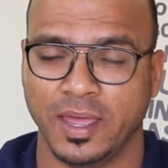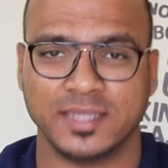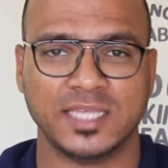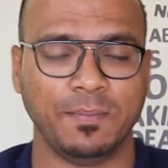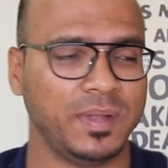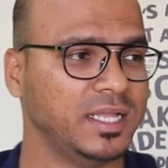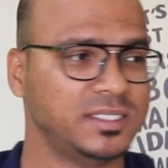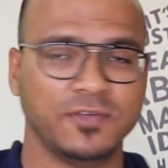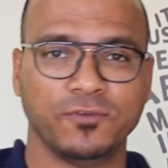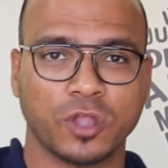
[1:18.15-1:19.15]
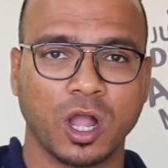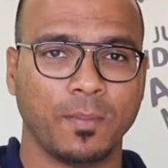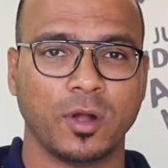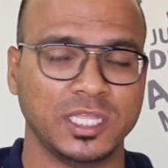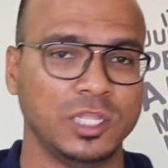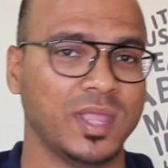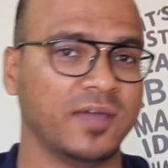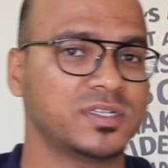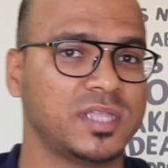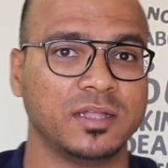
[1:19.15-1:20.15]
Example, let's say if we talk about the new
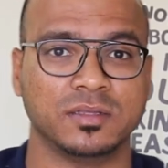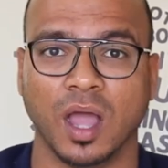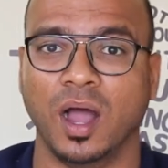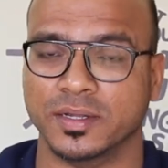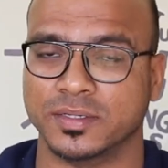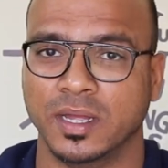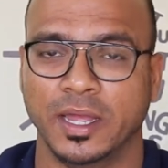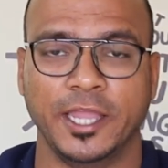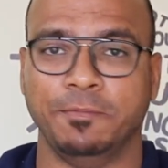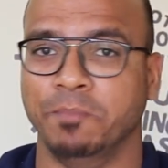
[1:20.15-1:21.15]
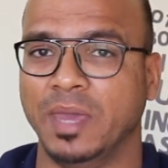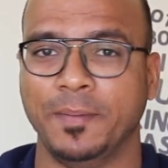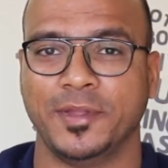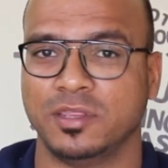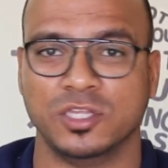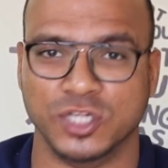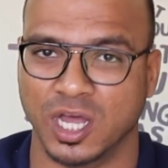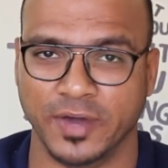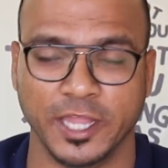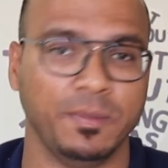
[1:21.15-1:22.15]
language like Dart, it may be better than
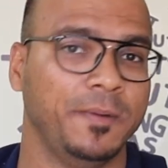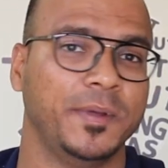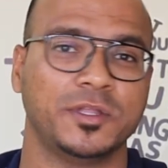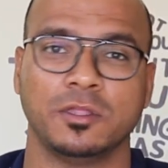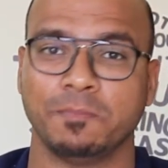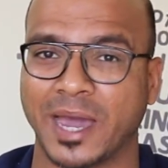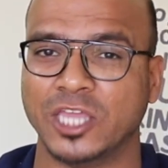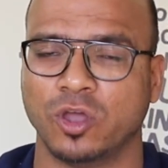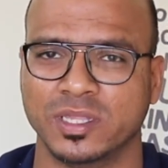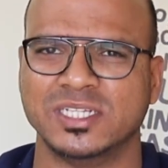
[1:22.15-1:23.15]
Java, it may be better than Python.